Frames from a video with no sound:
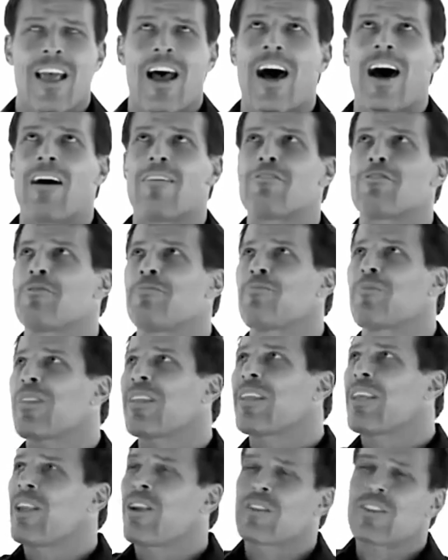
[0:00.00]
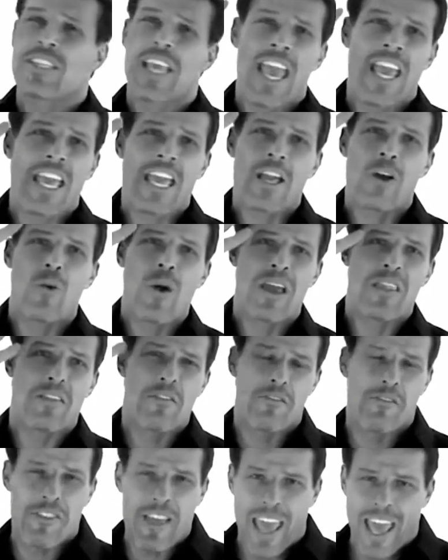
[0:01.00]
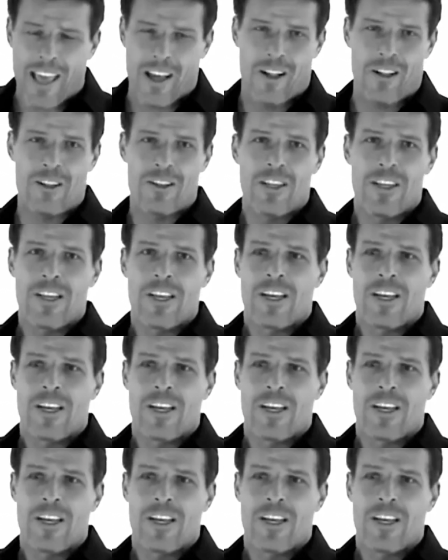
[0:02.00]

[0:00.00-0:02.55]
of taking away the veil